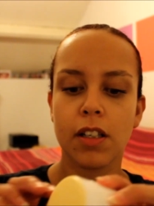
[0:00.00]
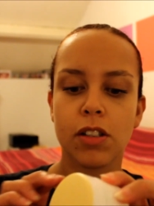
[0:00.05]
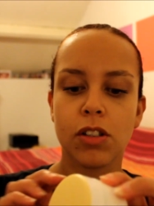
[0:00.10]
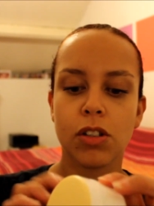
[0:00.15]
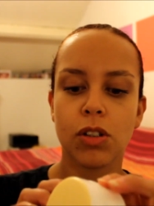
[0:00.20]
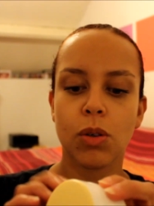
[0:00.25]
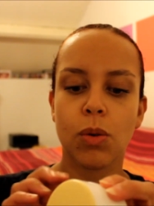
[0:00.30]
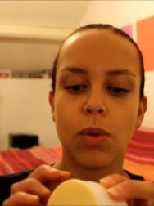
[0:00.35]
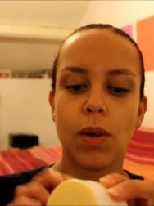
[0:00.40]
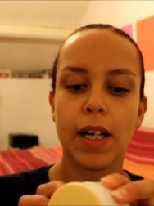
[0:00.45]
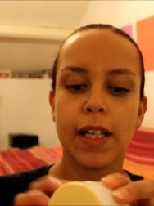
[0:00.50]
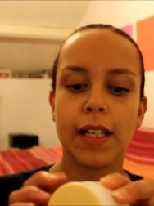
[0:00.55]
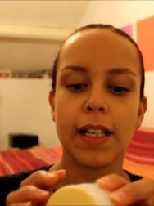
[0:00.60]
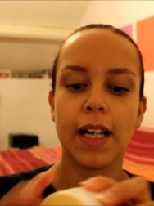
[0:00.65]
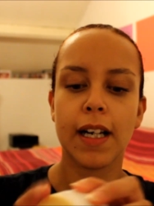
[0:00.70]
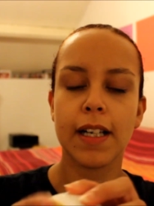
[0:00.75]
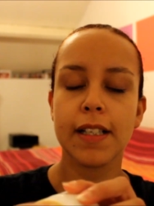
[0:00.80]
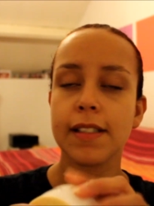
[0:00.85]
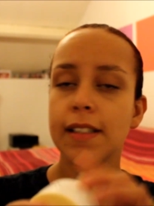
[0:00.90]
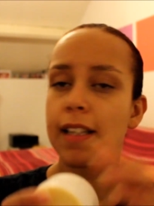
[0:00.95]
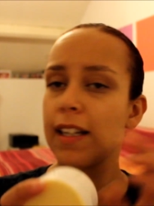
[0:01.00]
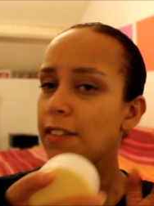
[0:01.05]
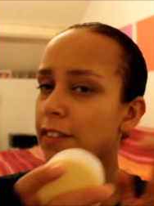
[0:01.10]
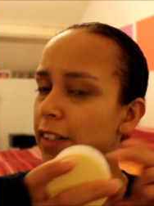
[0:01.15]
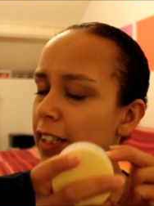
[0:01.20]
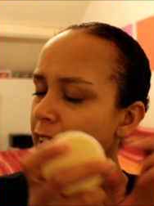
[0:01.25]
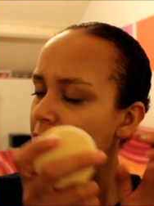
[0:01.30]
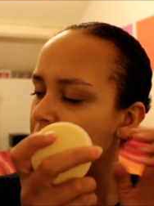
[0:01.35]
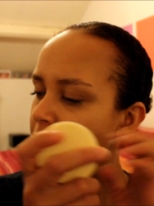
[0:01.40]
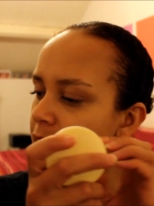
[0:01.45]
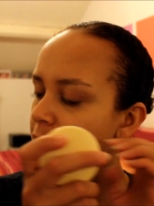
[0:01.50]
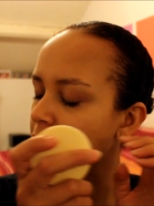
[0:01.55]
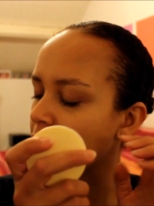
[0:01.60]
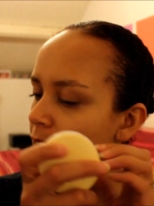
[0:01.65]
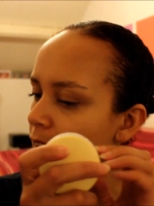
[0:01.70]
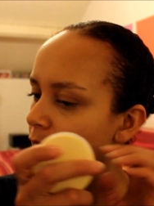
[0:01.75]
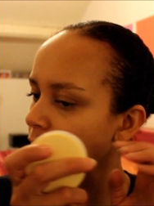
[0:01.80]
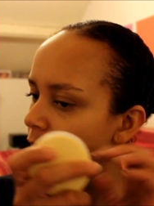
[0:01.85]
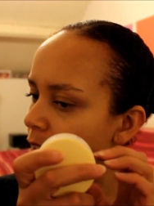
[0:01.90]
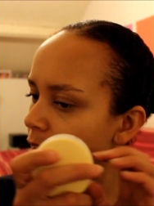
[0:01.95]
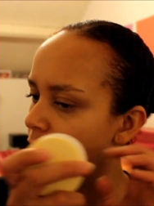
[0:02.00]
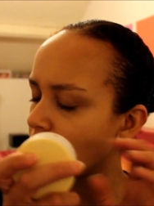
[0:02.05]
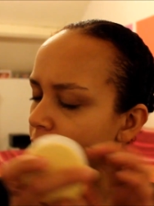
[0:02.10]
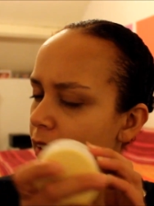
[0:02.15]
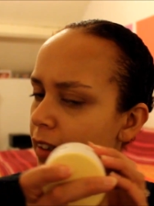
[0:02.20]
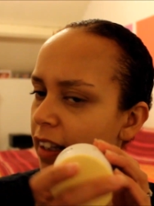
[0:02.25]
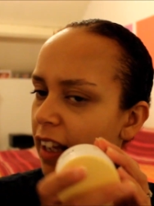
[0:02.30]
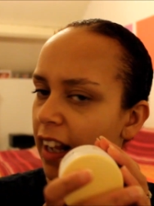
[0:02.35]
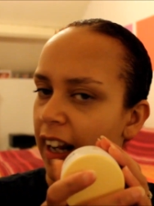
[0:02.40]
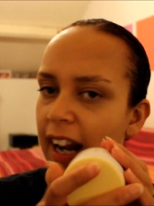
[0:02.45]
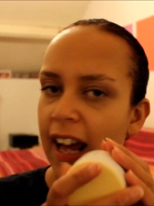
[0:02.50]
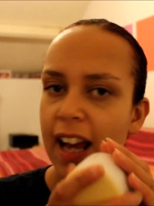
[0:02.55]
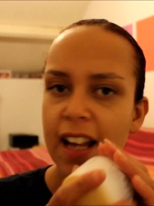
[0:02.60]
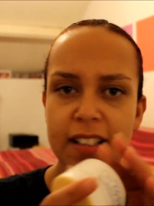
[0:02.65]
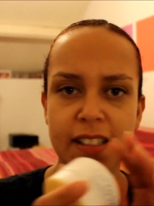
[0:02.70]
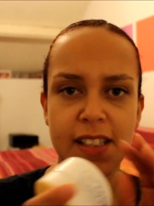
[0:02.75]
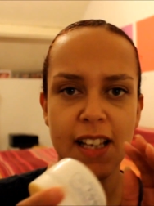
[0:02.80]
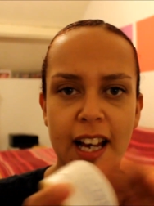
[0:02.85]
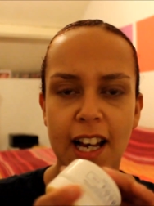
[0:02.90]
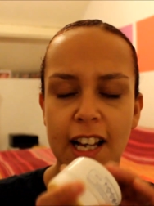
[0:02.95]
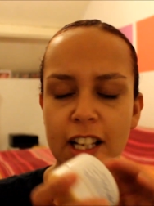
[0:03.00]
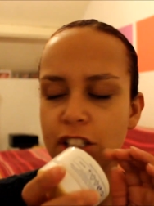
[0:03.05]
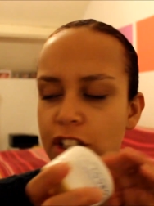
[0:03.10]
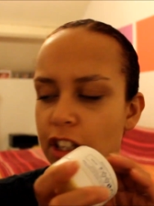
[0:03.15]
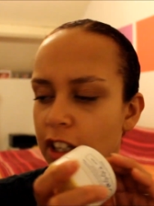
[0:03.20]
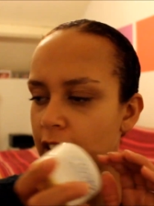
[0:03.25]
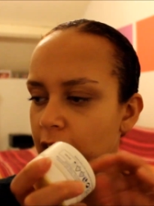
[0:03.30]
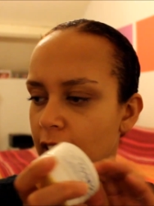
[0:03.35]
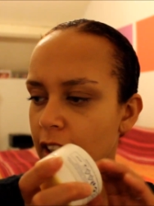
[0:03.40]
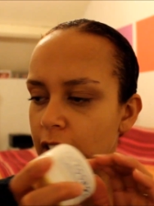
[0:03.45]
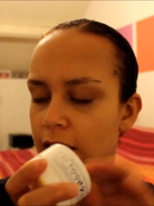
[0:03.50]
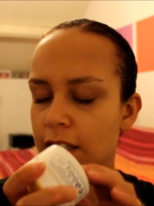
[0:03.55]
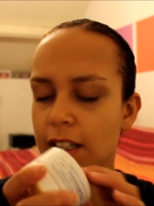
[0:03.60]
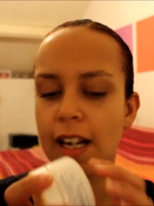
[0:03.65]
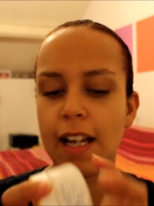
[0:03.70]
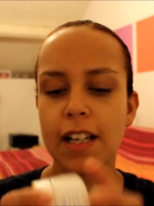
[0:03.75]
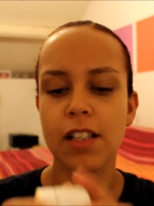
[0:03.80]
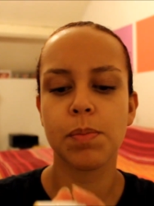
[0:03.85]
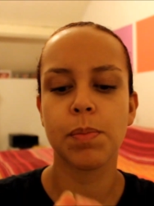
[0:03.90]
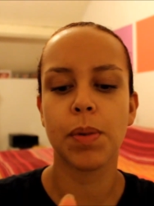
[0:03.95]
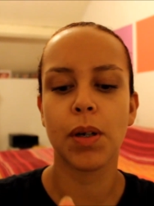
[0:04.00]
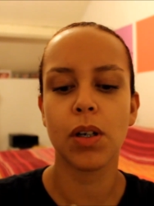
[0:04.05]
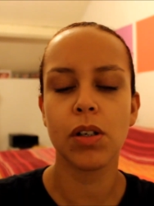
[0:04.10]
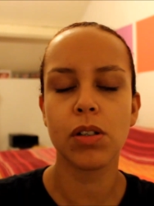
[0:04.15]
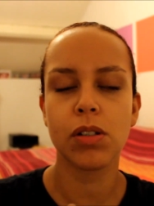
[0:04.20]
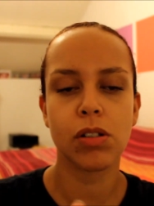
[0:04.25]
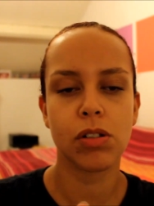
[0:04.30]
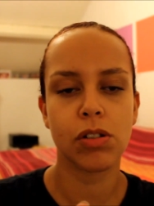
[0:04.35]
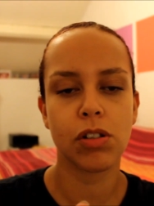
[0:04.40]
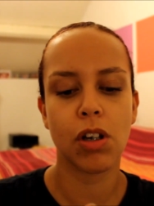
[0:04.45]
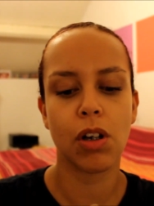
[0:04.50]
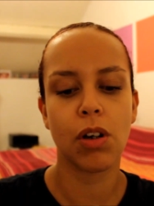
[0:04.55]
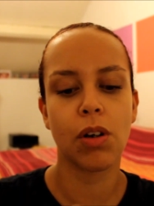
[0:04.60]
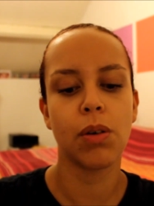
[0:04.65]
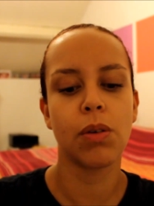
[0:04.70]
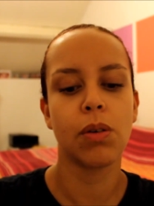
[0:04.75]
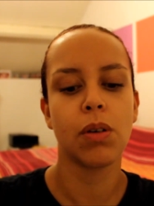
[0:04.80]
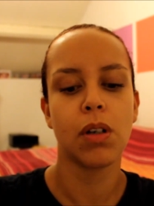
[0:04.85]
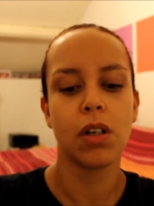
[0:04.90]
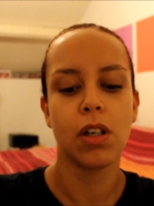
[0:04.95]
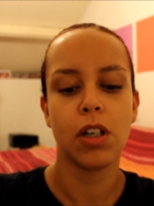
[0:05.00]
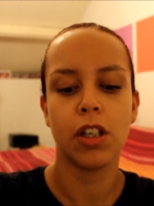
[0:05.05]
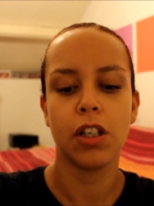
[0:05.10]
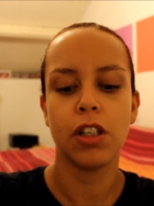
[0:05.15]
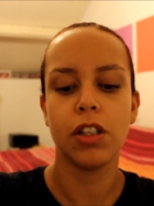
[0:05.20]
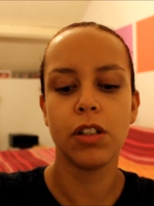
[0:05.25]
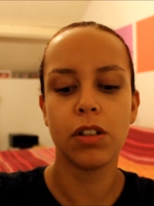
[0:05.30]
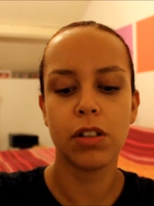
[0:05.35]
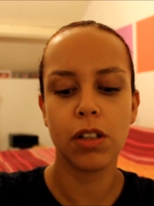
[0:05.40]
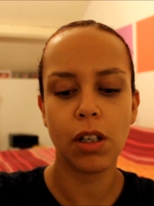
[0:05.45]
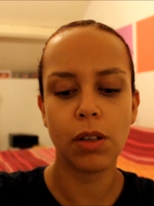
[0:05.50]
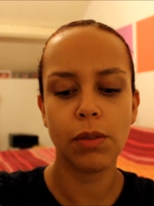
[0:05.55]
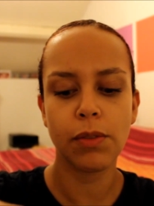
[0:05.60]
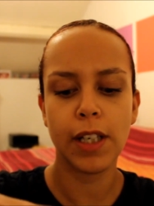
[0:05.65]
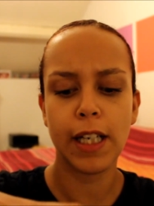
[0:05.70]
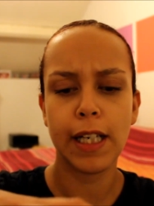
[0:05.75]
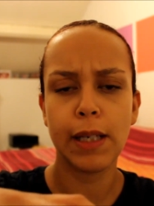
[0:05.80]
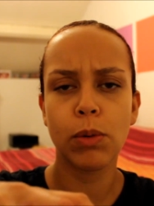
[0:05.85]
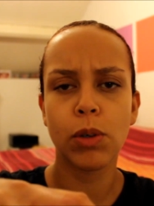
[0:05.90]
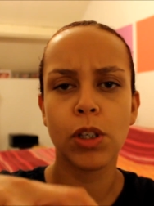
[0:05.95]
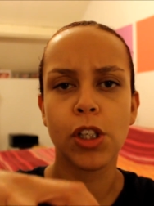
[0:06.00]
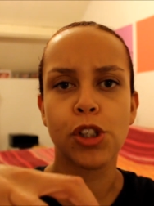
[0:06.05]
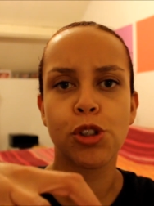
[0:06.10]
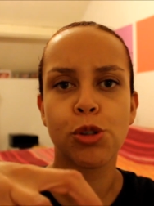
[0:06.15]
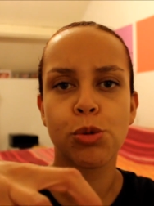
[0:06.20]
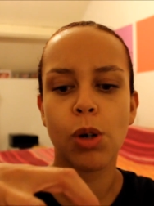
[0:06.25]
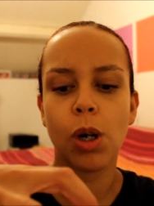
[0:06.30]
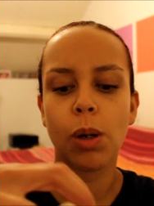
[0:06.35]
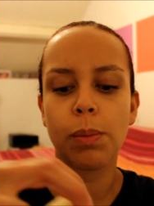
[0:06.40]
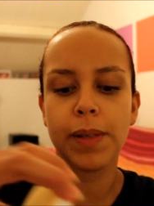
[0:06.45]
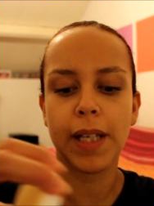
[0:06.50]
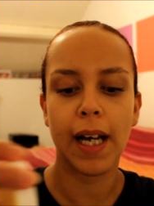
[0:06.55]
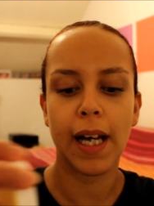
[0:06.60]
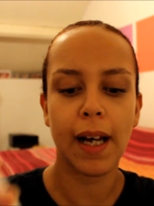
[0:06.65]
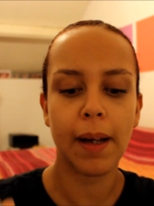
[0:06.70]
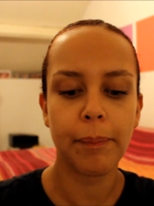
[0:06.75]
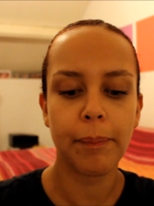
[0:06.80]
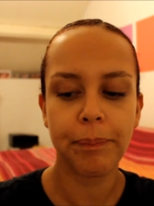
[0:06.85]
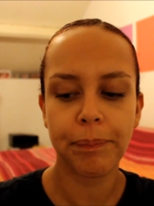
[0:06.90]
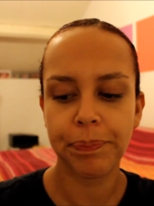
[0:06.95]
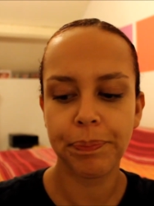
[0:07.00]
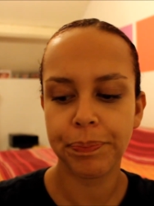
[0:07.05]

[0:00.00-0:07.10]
It's quite nice. I think it's glass, actually, a glass pot, so you don't really want to drop that.